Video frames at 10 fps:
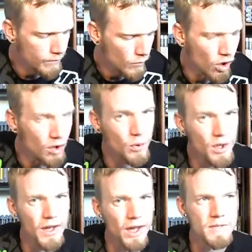All three of
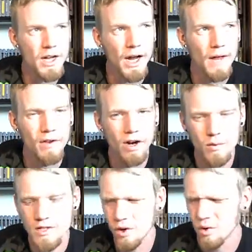the games I got there, it
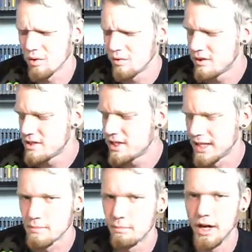was totaled $6.
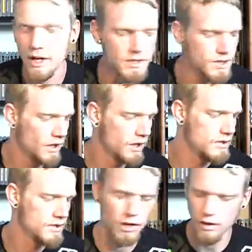
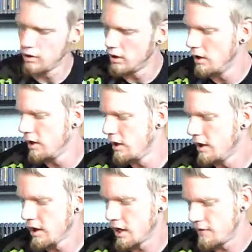So,
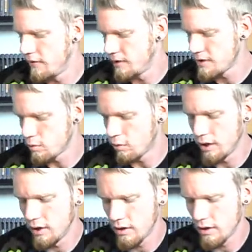and then this
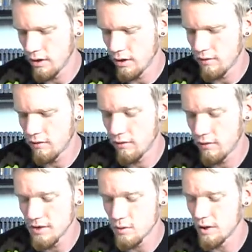one
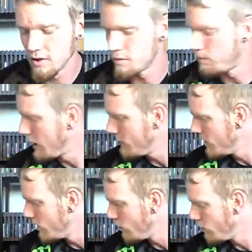is probably
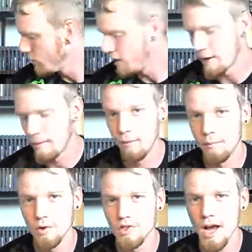the thing I'm
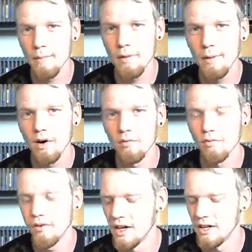most happy about for
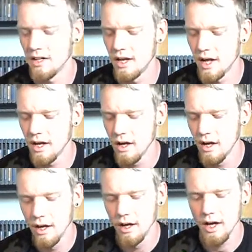finding today,
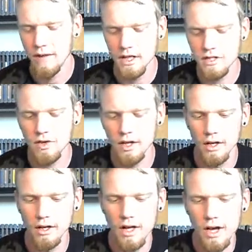and that's for the
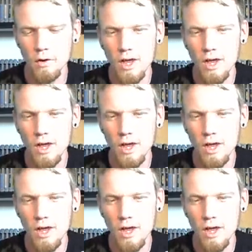Nintendo